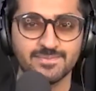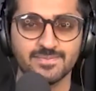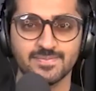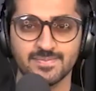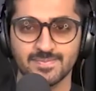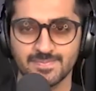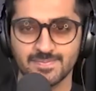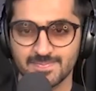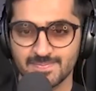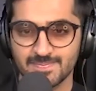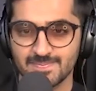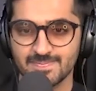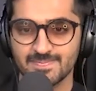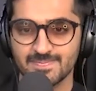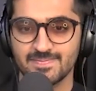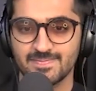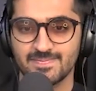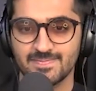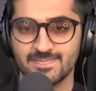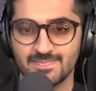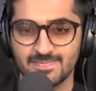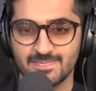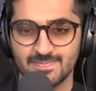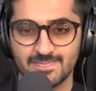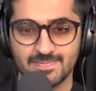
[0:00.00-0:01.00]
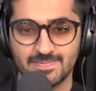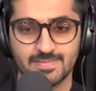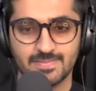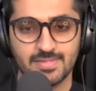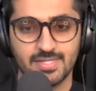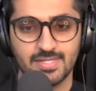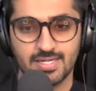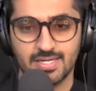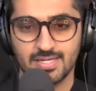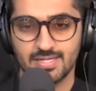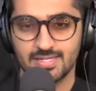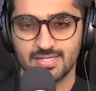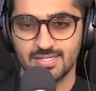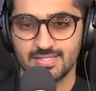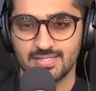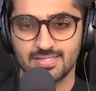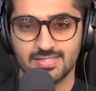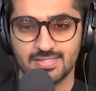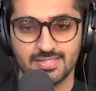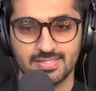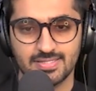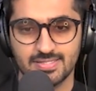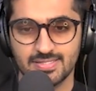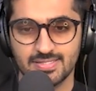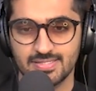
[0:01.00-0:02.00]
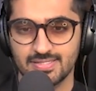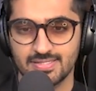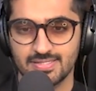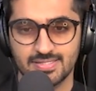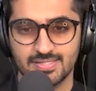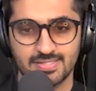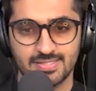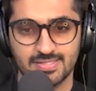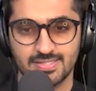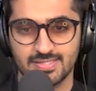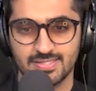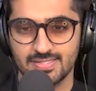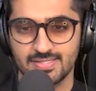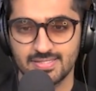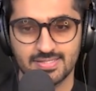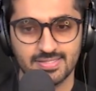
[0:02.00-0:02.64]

straight ahead jazz. And that was yeah. never my thing. Like